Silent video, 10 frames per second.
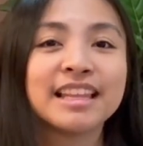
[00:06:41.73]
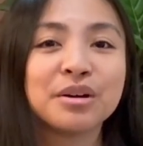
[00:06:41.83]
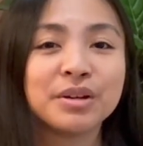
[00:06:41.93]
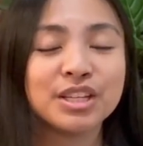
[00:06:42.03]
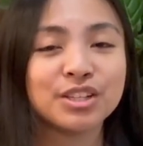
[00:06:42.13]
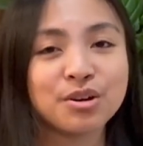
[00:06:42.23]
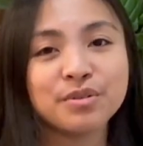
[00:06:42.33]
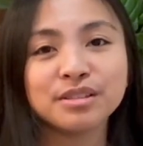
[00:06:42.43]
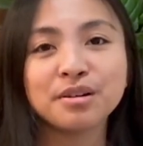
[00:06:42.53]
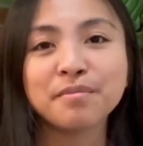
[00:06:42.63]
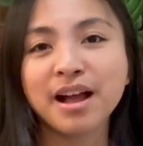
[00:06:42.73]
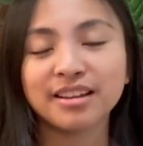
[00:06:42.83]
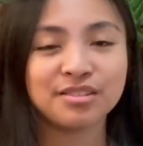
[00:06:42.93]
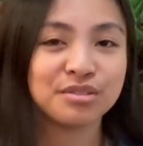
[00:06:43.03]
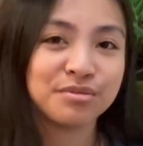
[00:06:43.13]
That way you can always go back
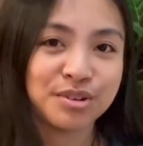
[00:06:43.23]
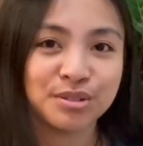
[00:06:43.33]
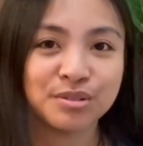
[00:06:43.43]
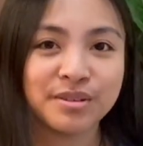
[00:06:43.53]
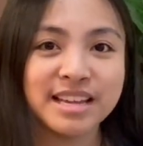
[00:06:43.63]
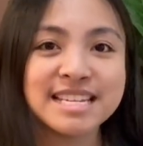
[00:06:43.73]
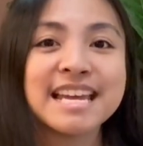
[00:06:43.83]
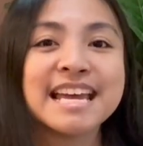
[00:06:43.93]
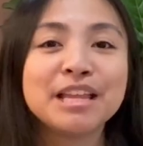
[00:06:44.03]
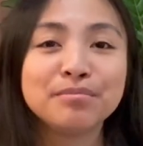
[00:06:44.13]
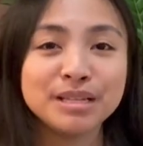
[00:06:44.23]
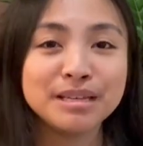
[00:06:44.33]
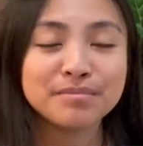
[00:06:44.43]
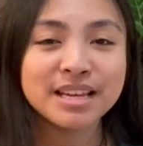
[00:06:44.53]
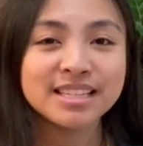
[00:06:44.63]
and refer to it and
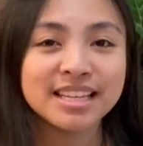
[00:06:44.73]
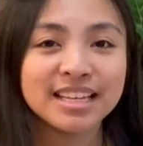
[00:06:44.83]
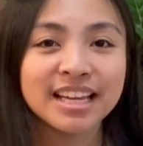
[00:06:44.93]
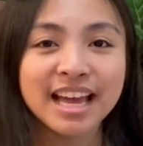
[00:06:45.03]
be amazing